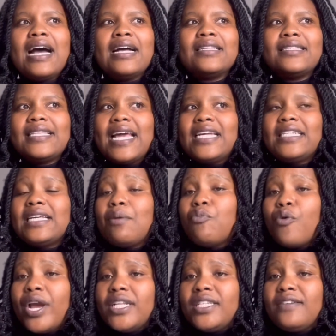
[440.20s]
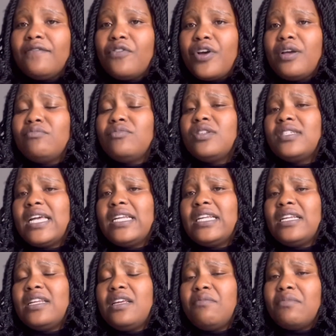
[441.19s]
said, I'm waiting for him to
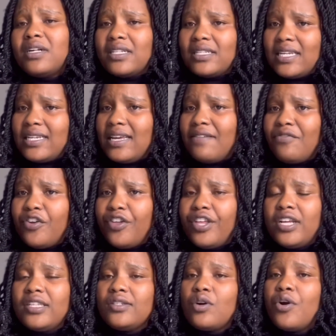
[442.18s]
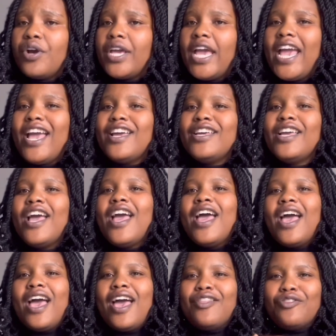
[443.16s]
send an email that everything is okay.
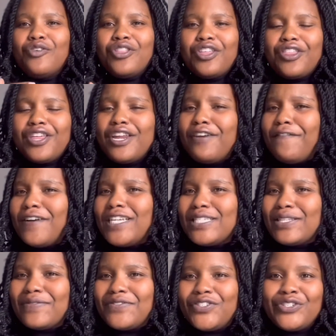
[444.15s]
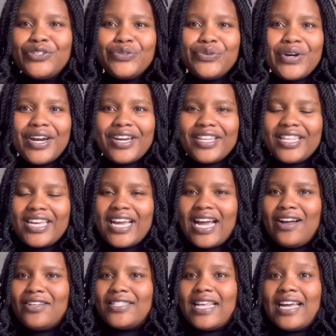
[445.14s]
And on the 31st of January, the
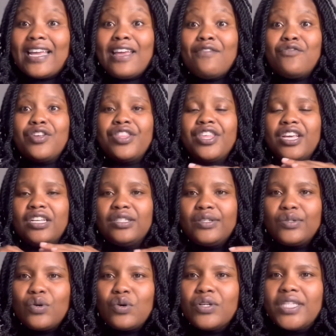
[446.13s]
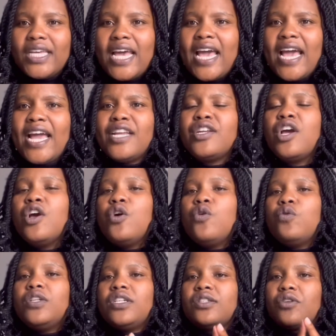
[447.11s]
guy was like, everything is sorted.
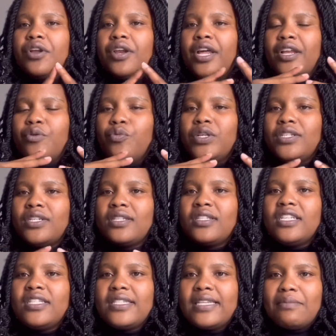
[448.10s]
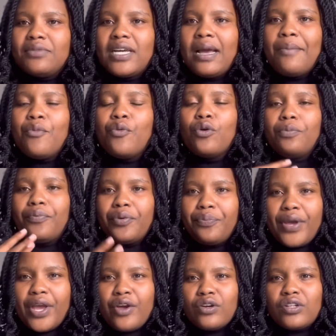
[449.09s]
We just need some time. We'll
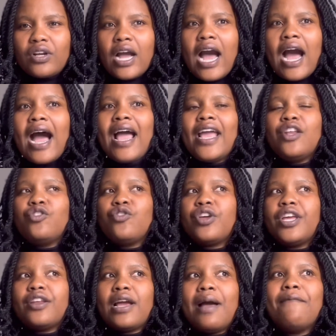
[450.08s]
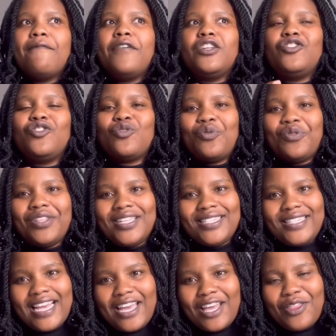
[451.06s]
prepare your car and you can come fetch it on the
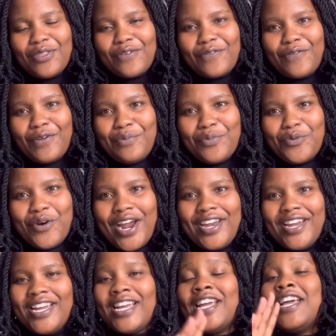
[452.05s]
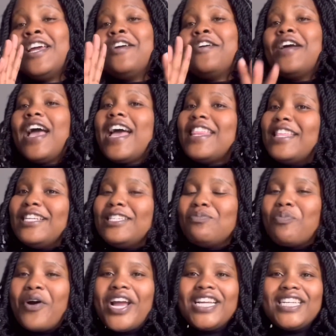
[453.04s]
2nd of February. At
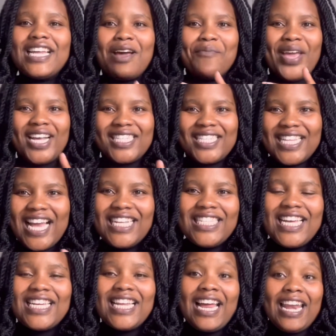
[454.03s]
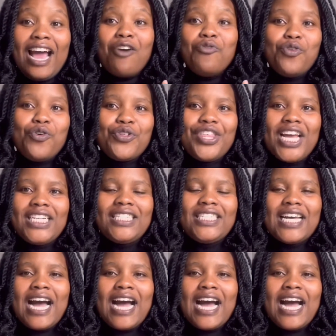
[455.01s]
this point, I'm excited. I now know that